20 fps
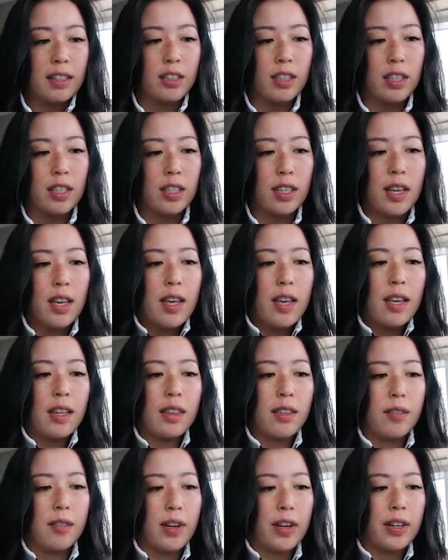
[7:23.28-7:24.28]
look,
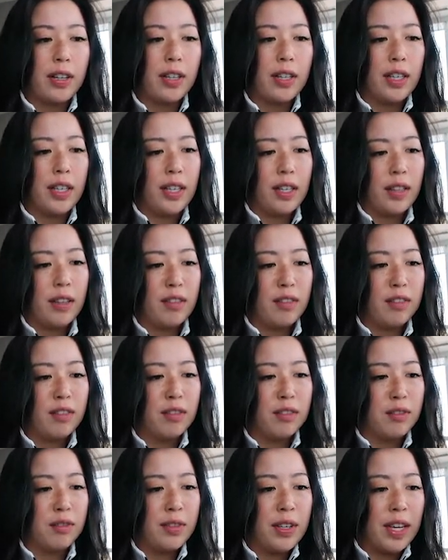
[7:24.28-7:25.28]
the very
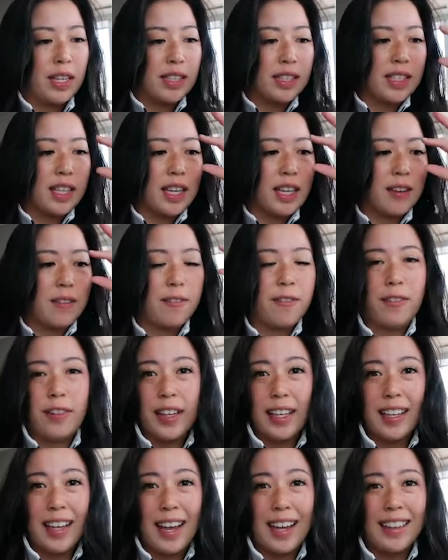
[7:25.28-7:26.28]
nice like
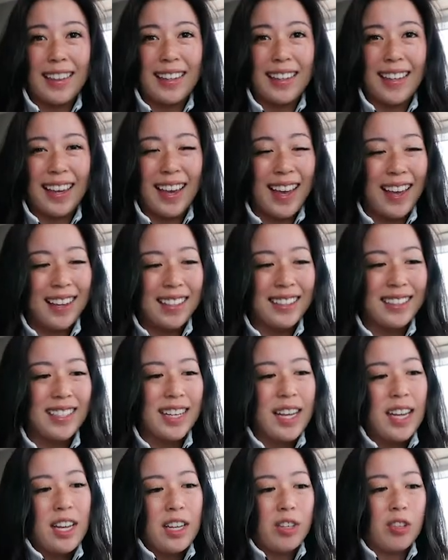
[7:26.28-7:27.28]
flick at the end.
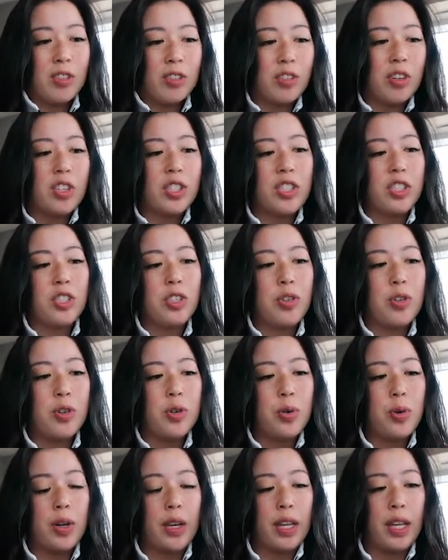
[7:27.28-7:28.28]
You could
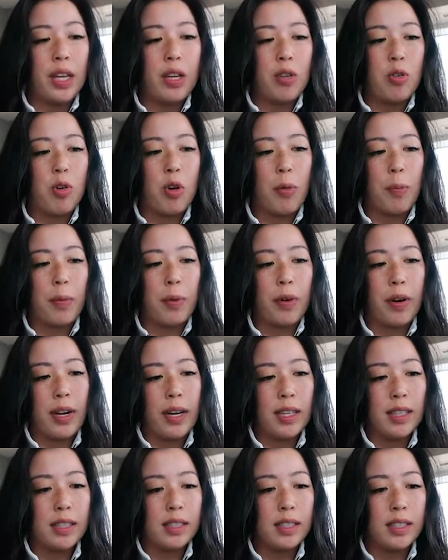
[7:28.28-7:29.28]
also
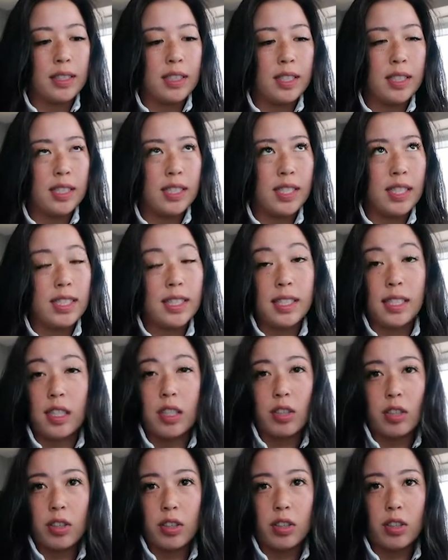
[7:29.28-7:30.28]
incorporate CC
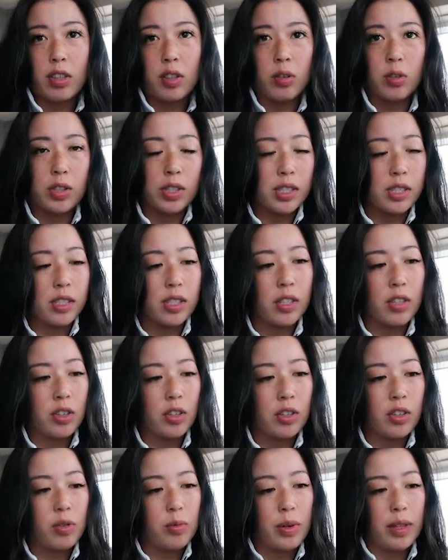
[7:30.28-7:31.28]
curl or C
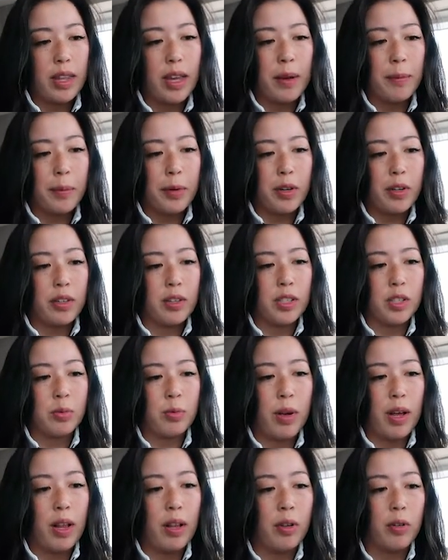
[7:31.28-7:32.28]
curl with M curl as
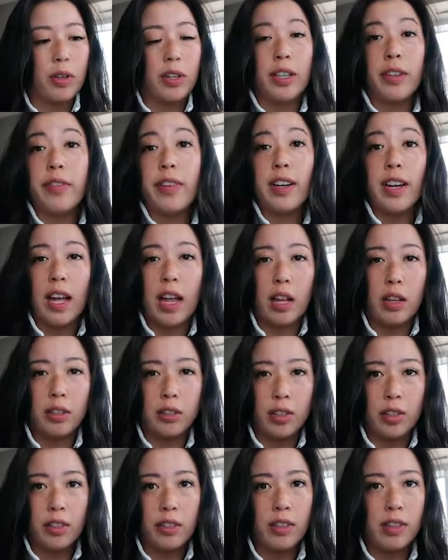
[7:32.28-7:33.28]
well, or even L
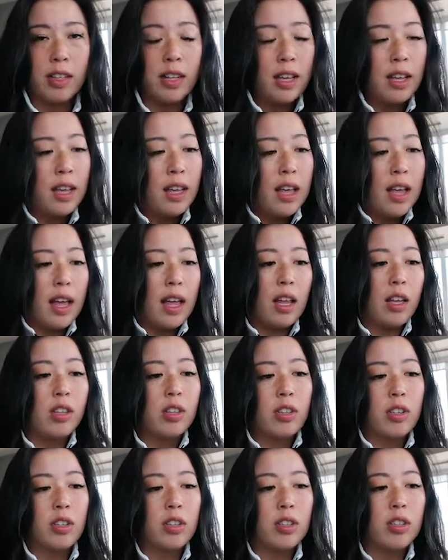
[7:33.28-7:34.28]
curl. L
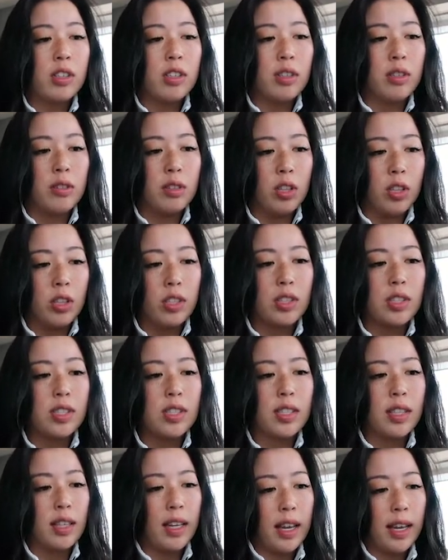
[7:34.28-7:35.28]
curl
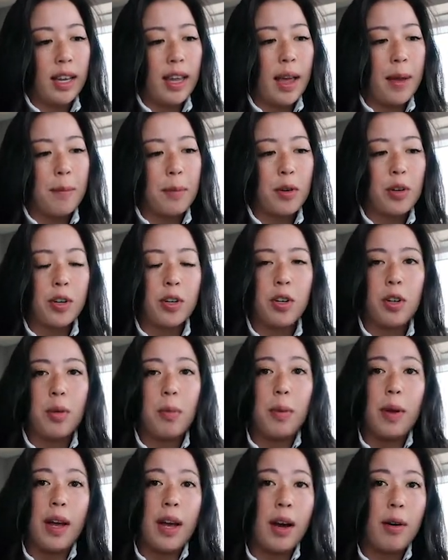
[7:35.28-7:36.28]
looks like M
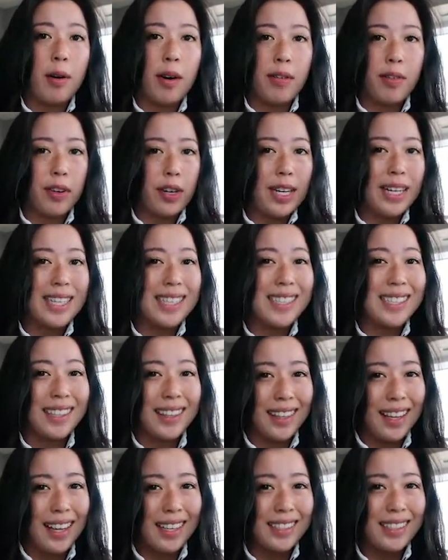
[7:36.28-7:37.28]
curl, however it's
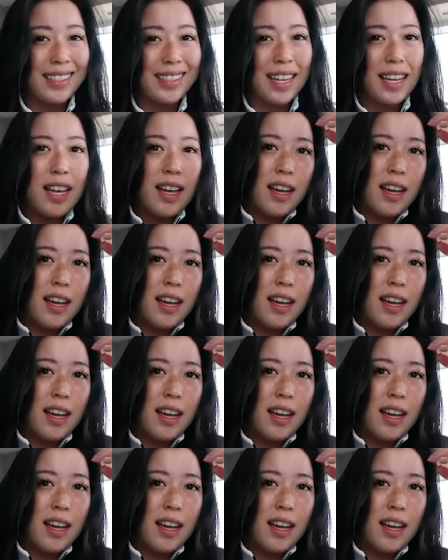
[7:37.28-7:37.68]
less